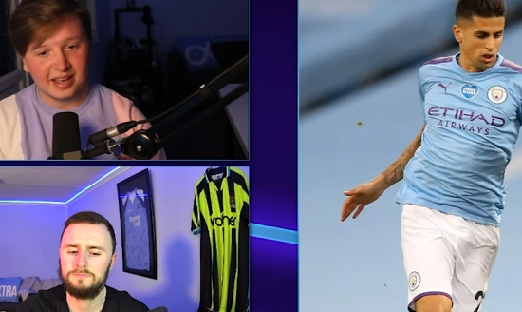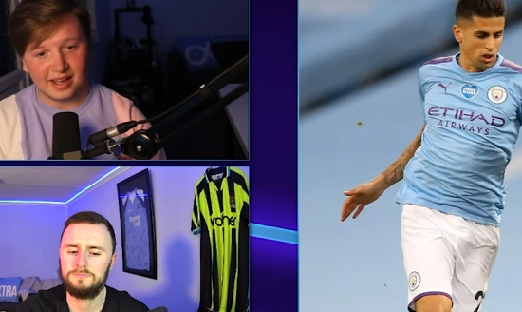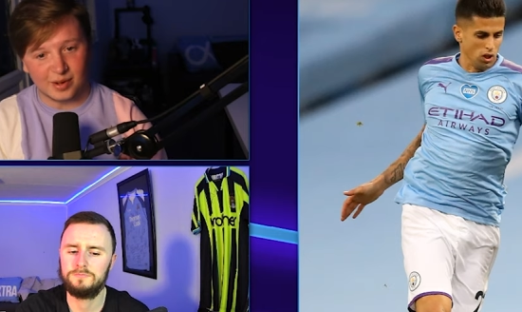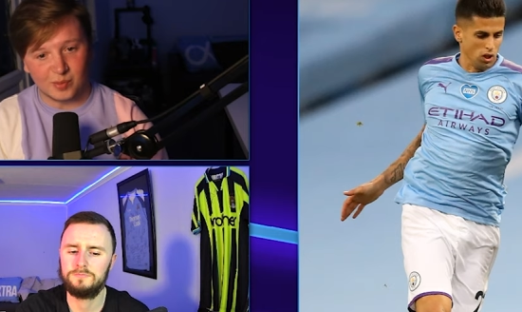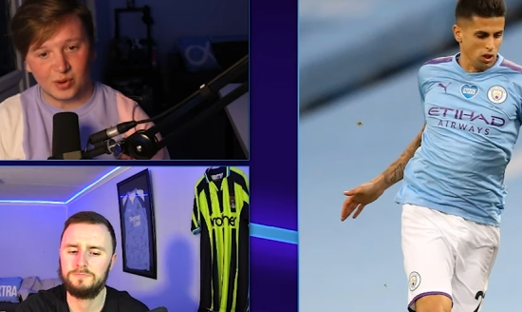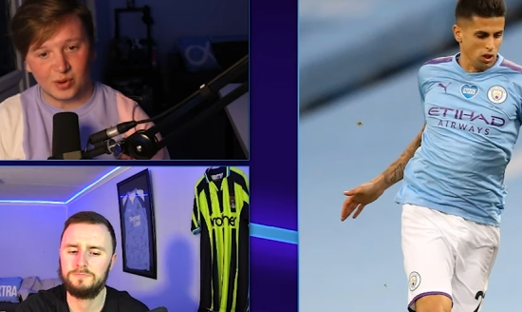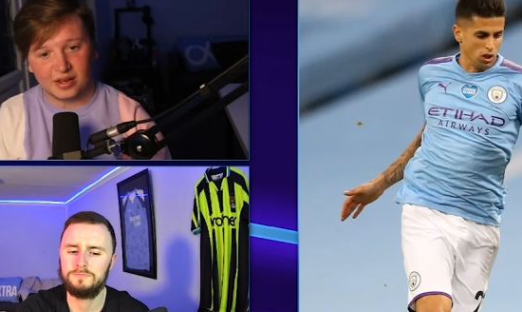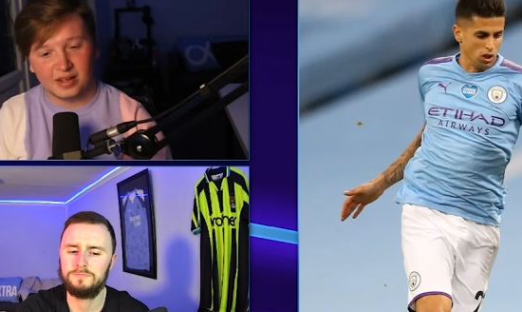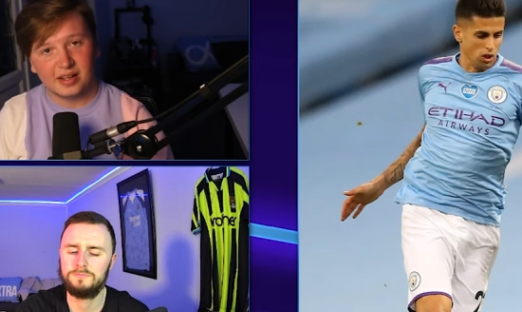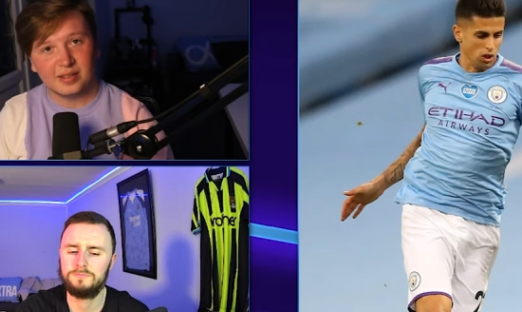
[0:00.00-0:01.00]
Speaker 1: Uh, but
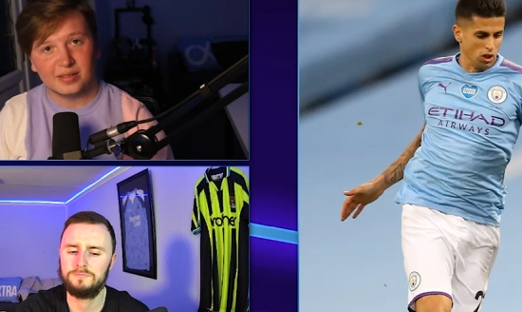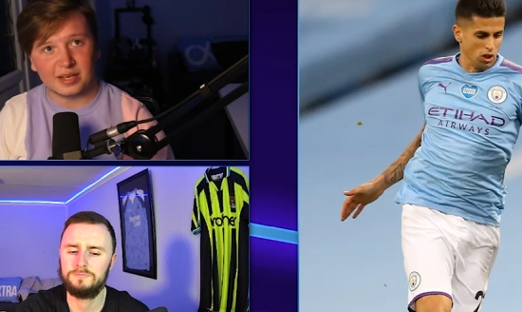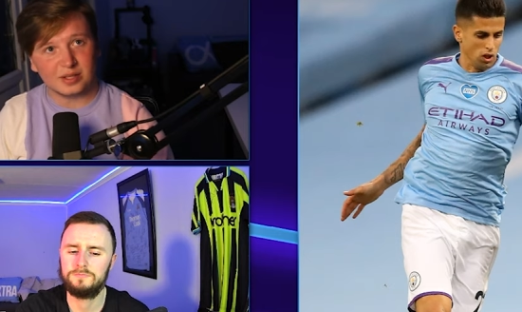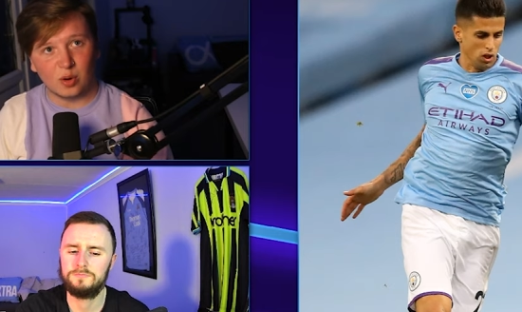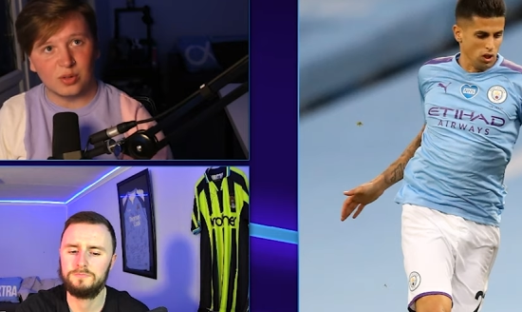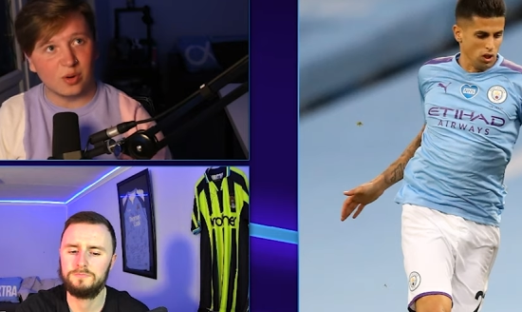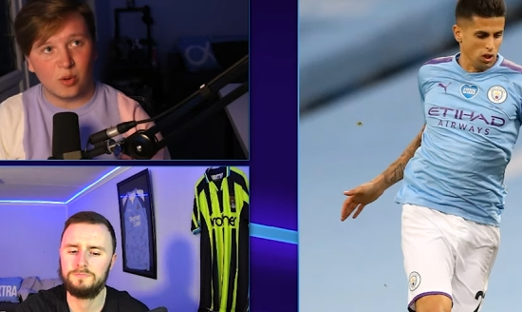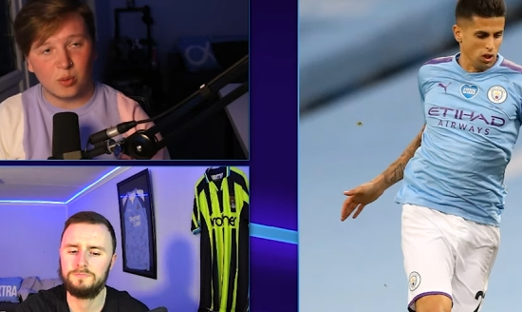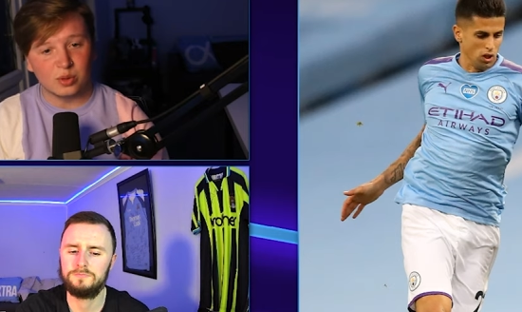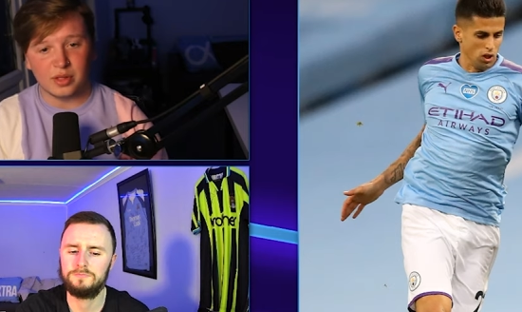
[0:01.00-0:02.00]
that's the
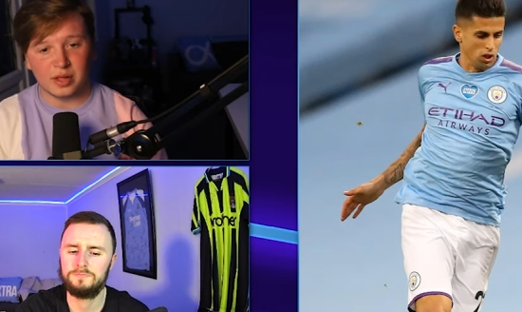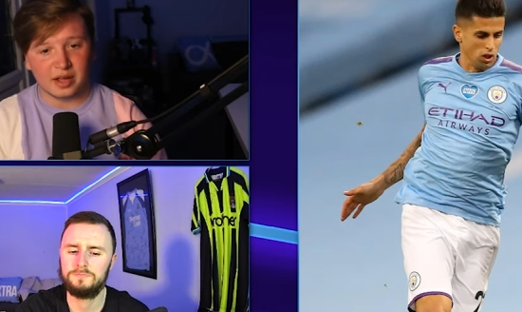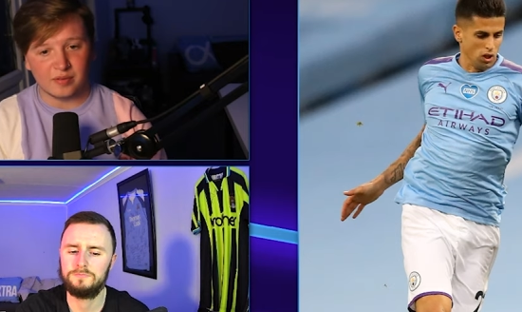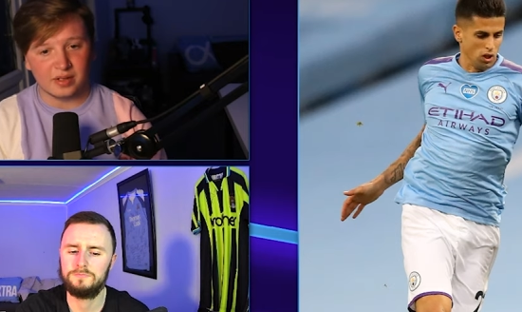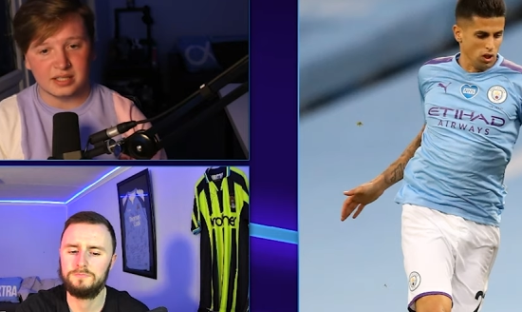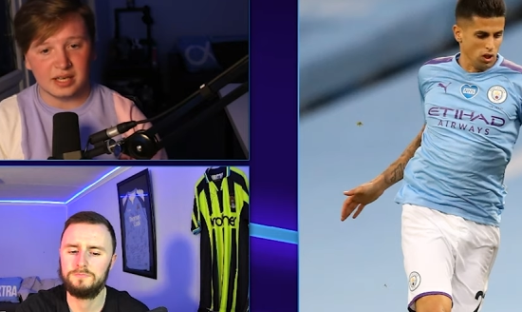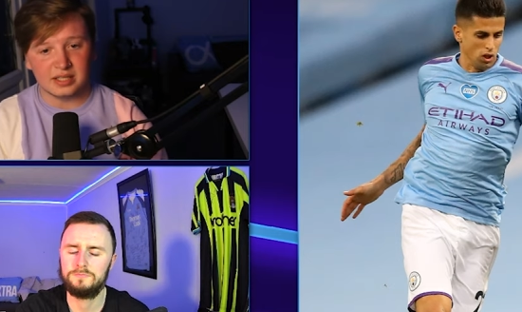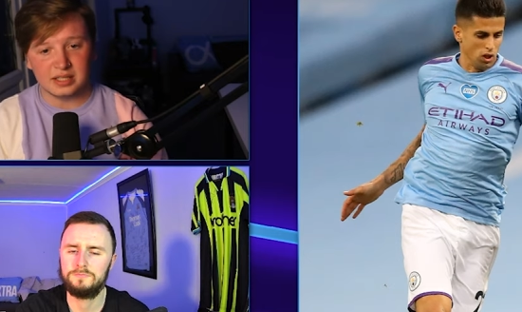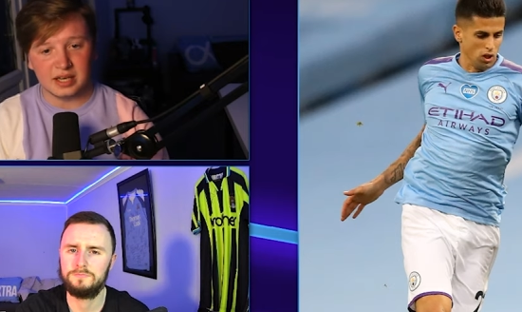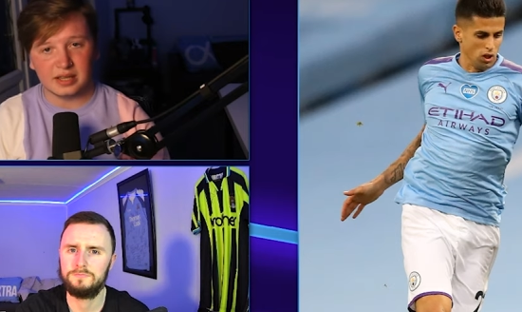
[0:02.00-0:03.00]
only thing I can really say
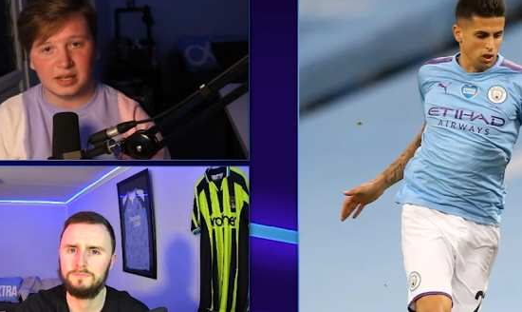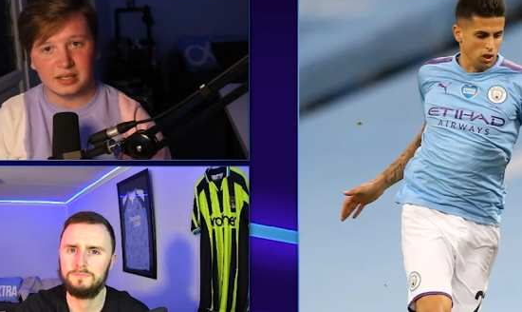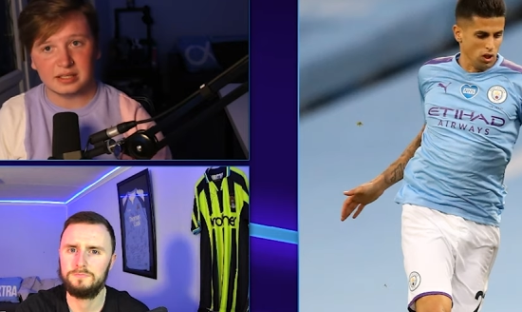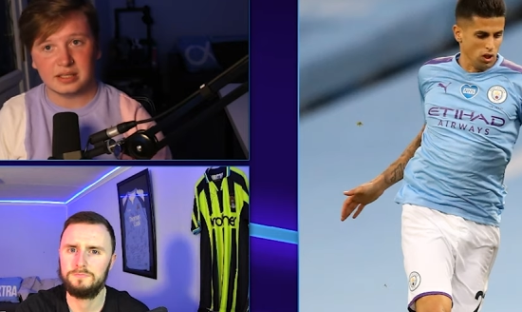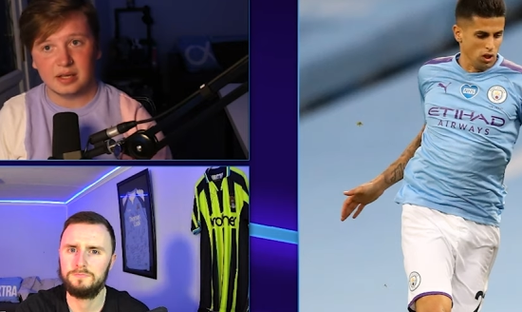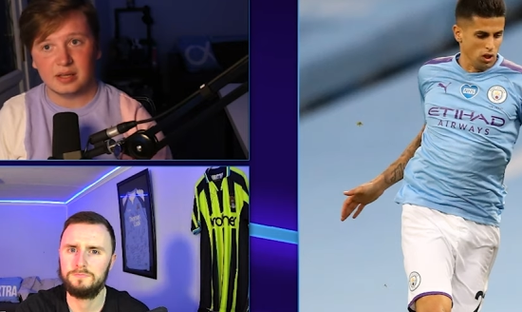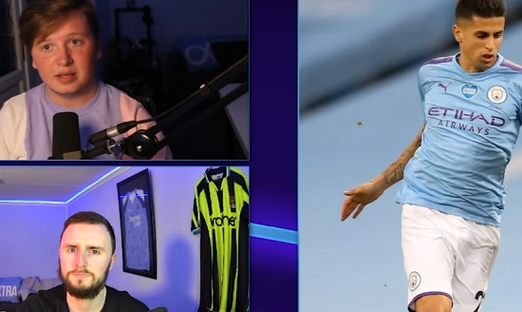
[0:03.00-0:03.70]
today. That's